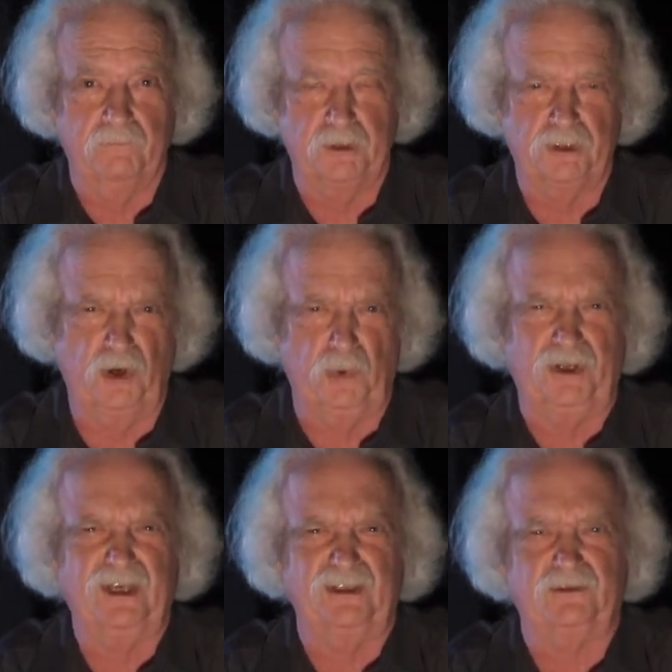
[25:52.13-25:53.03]
The toad
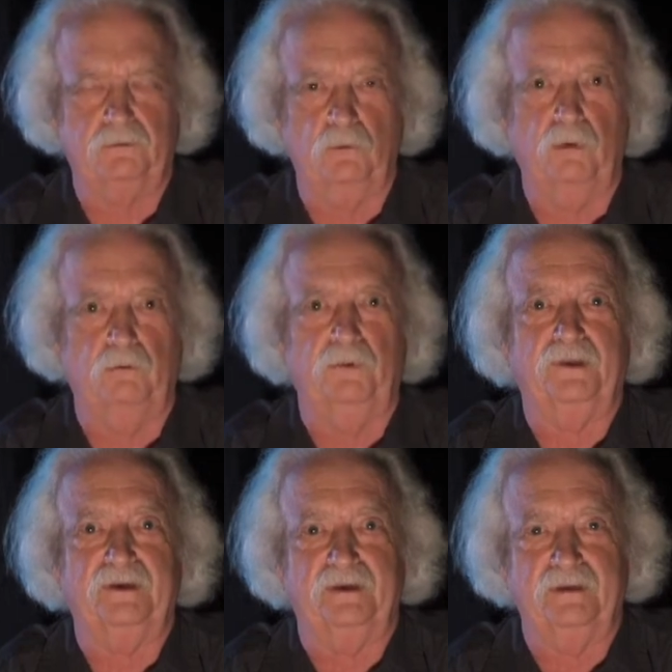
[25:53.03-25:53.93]
hissed
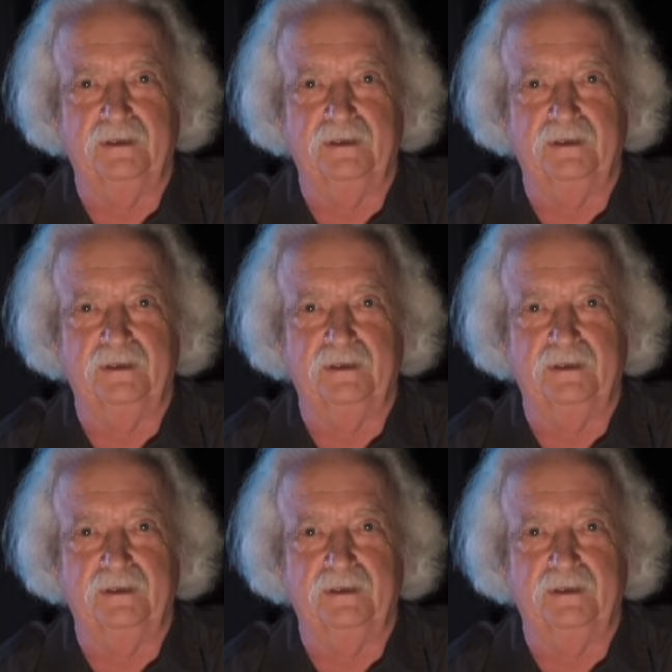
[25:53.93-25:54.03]
horribly,